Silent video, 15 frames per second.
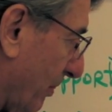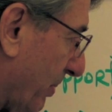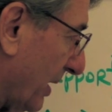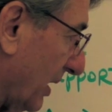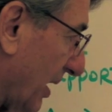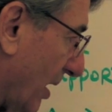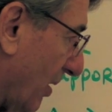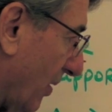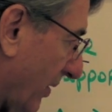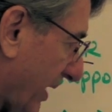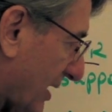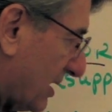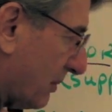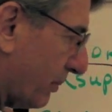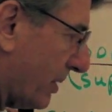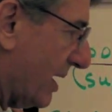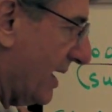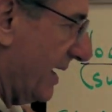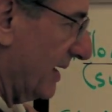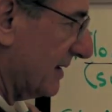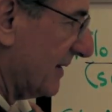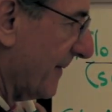below this
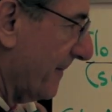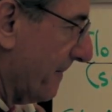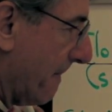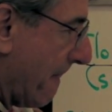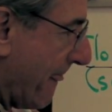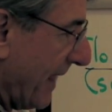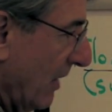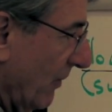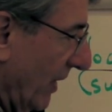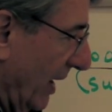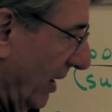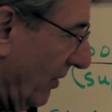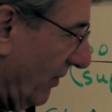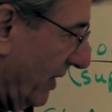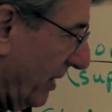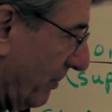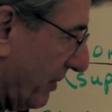price. Well, when the